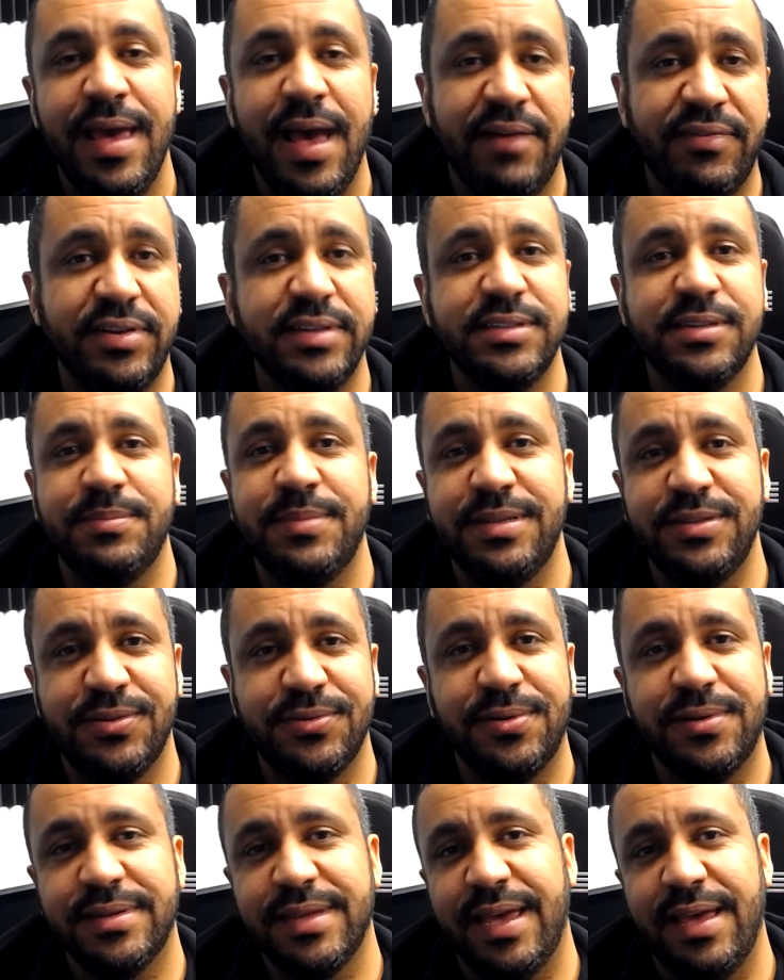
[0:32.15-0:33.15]
I've also been
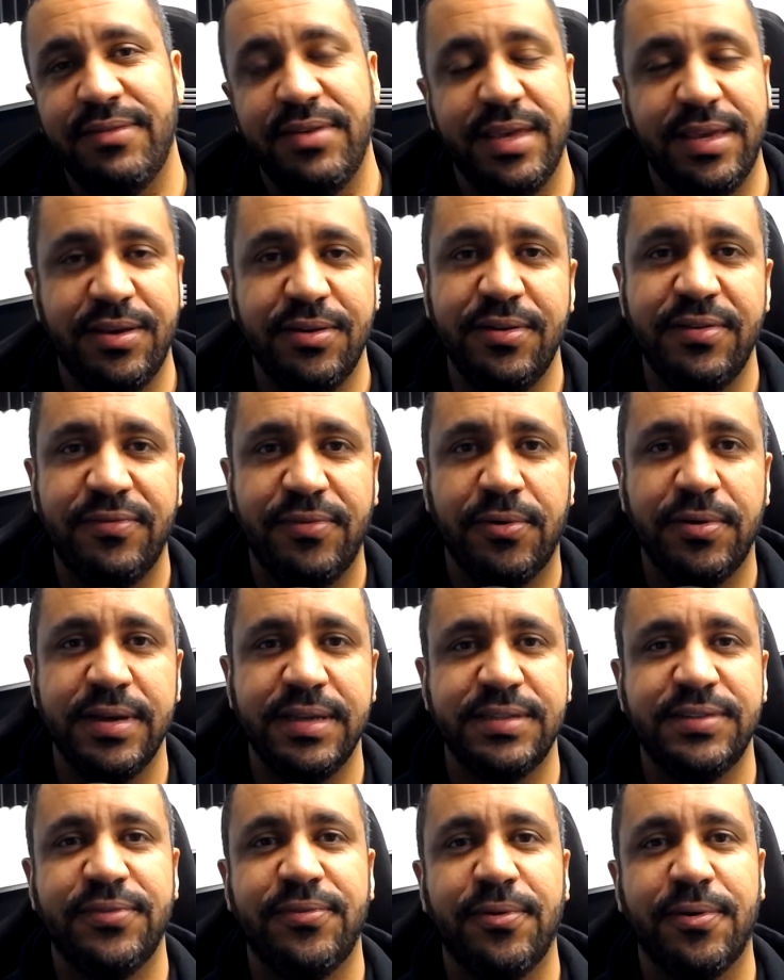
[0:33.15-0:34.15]
told I have a good
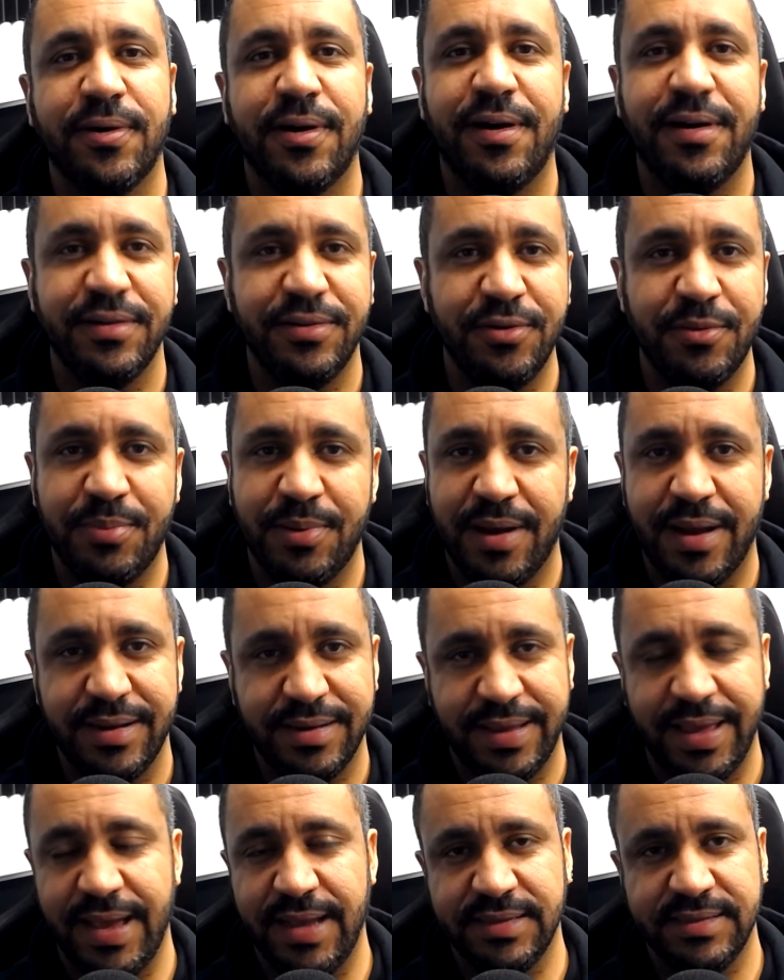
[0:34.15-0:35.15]
voice for audio
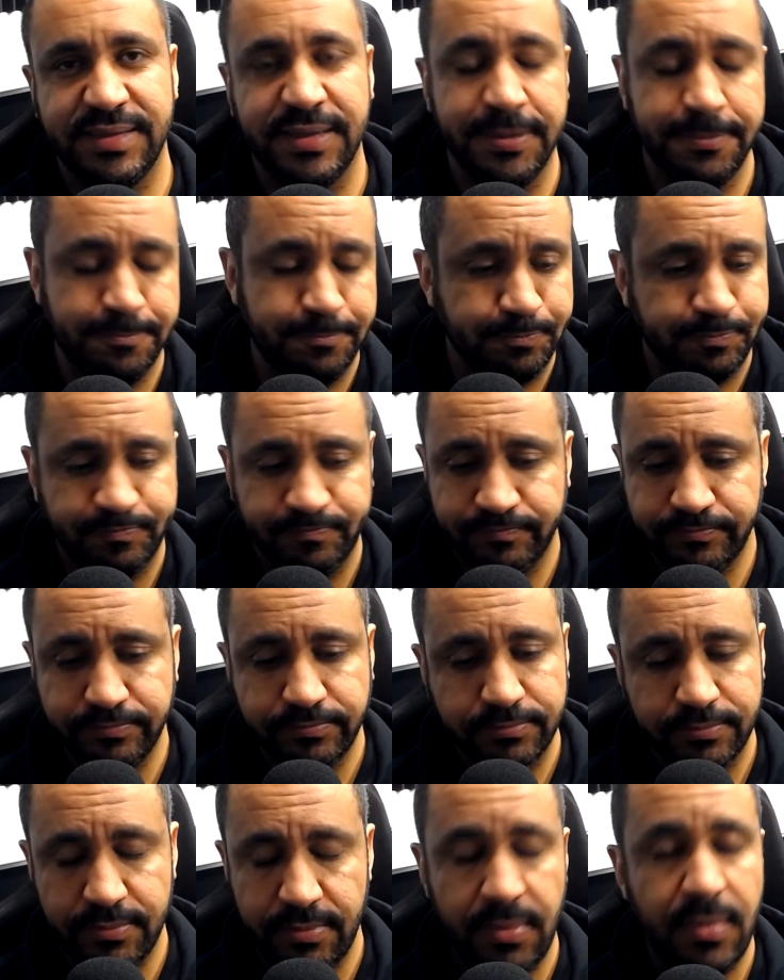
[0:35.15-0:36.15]
podcasting
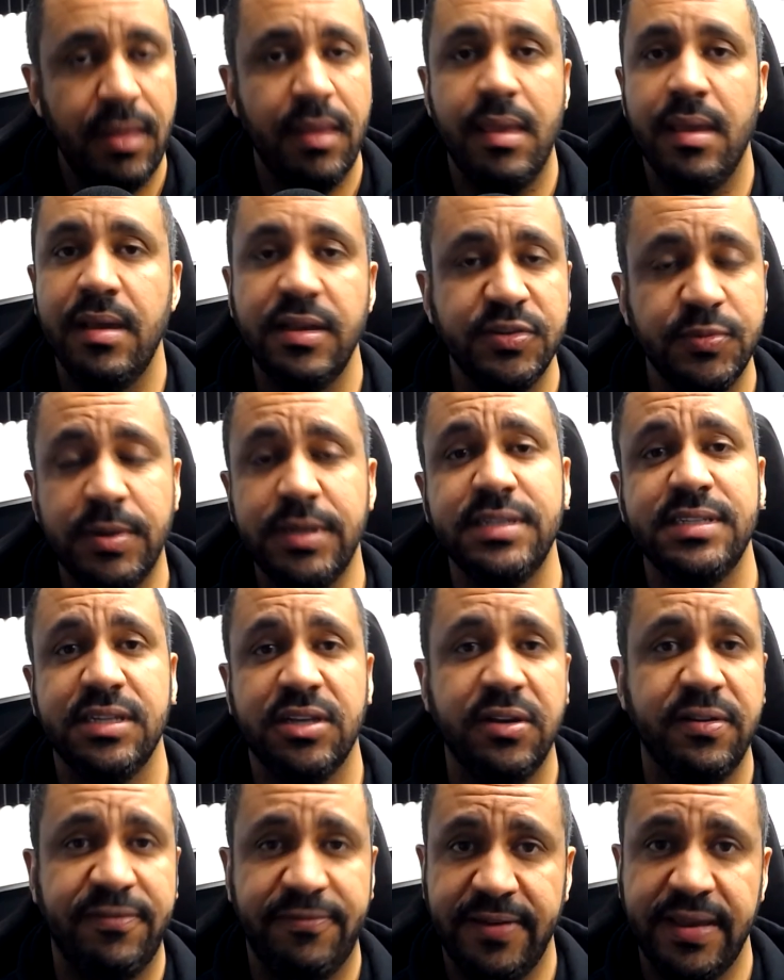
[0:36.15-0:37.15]
as well as a
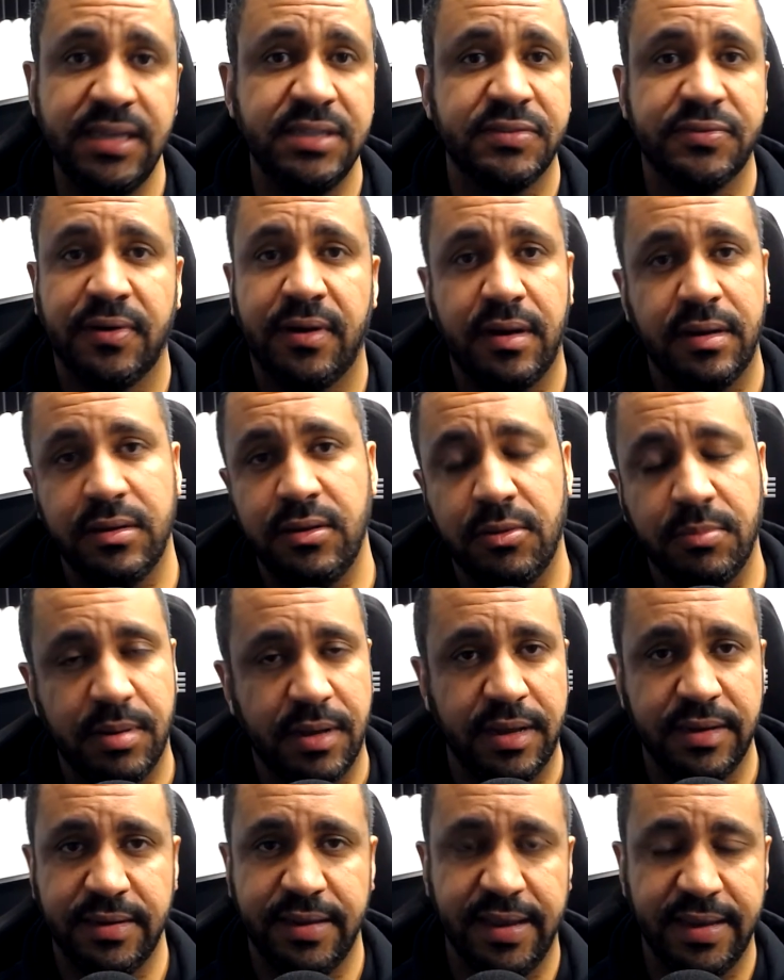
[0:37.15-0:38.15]
good face for audio
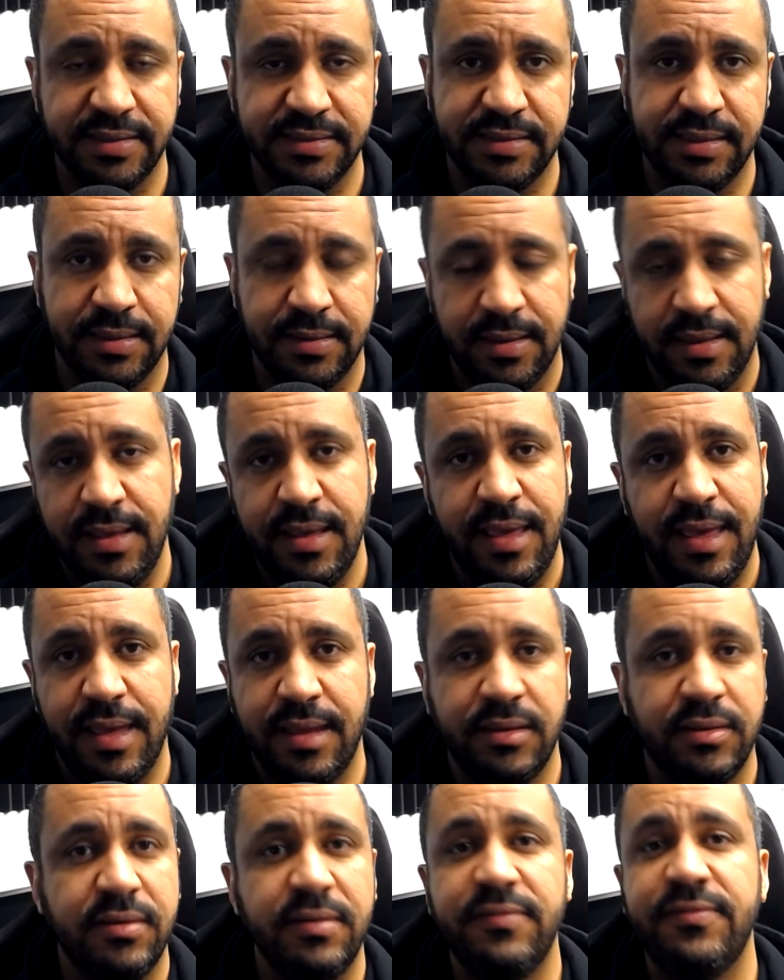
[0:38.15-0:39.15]
podcasting
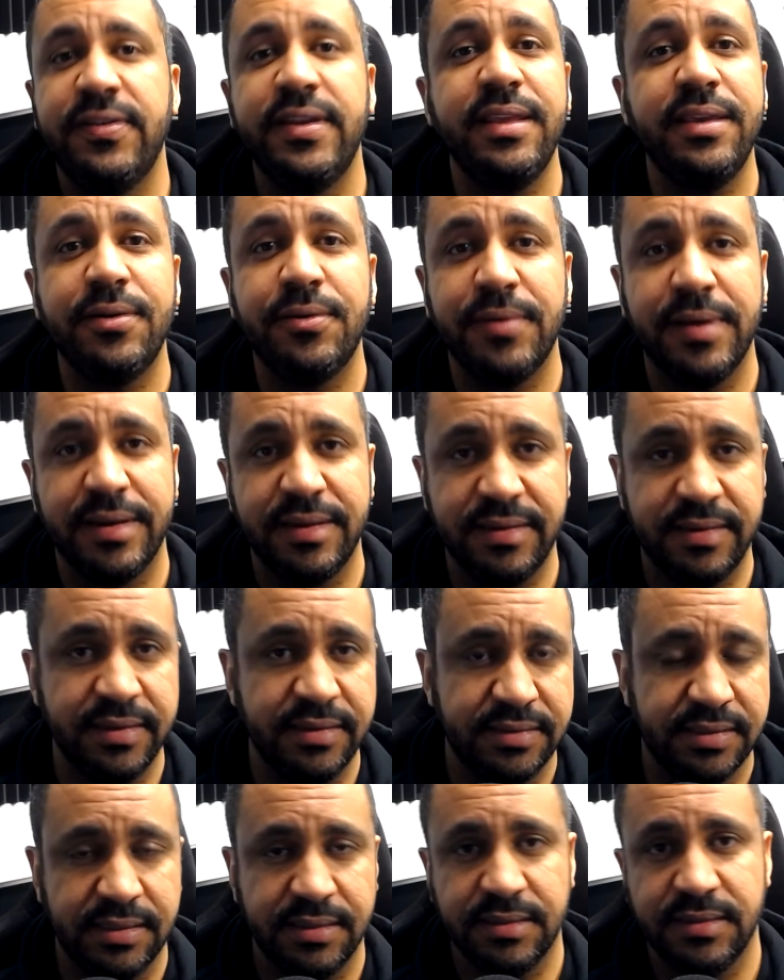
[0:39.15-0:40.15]
and good video
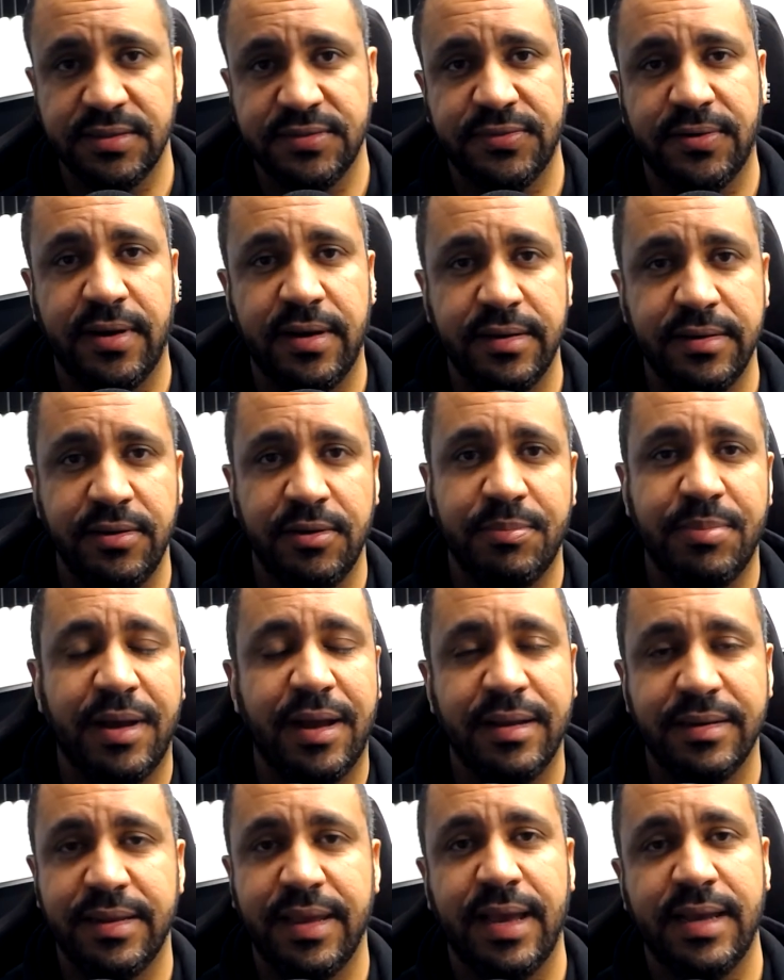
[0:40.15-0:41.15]
editing skills for audio
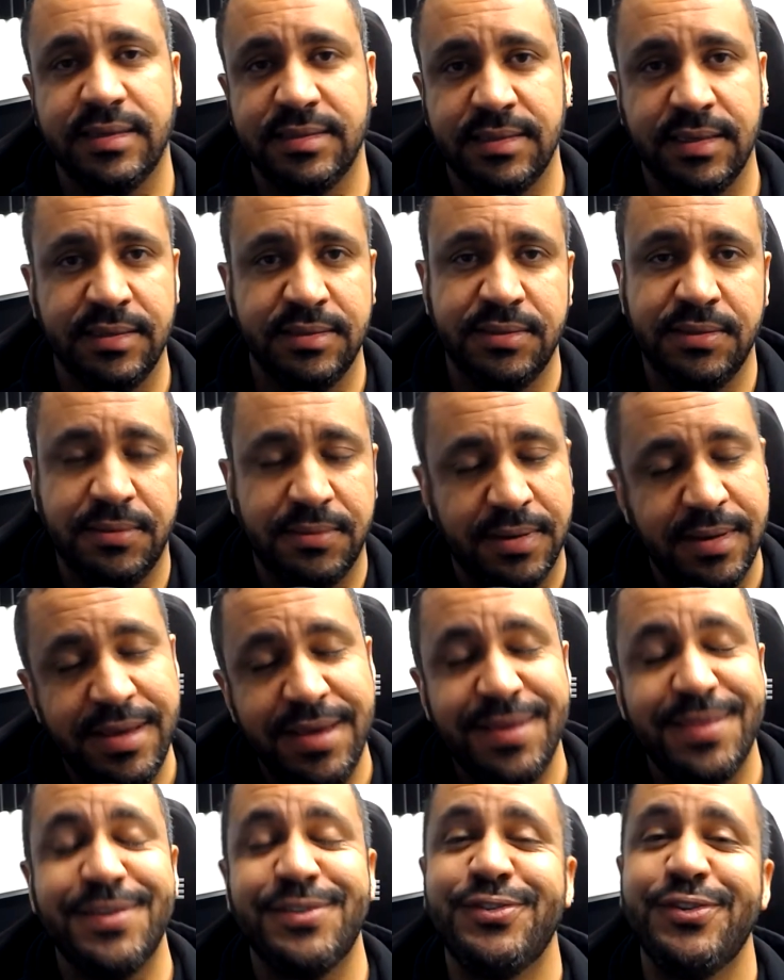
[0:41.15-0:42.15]
podcasting. So
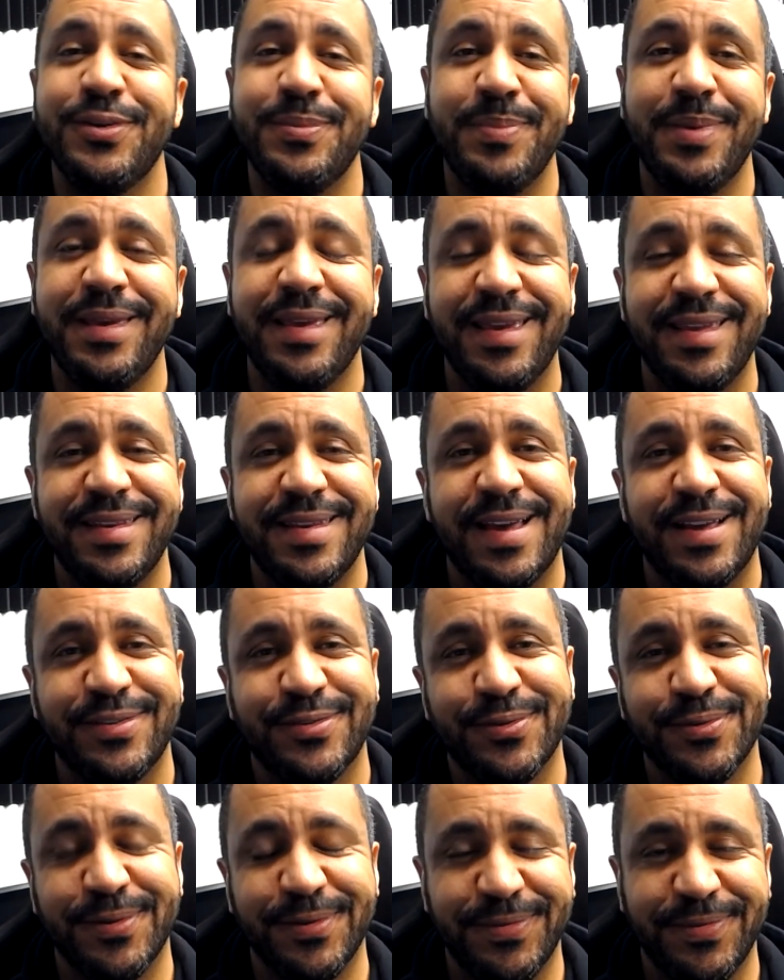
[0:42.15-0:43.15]
this should be a
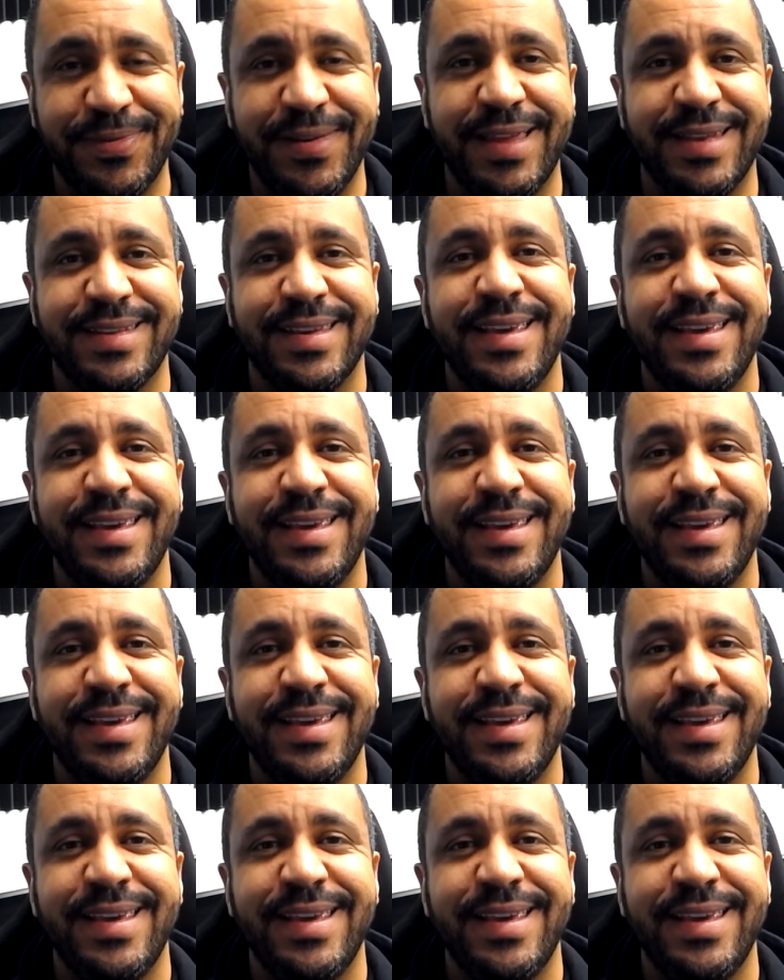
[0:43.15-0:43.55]
natural fit.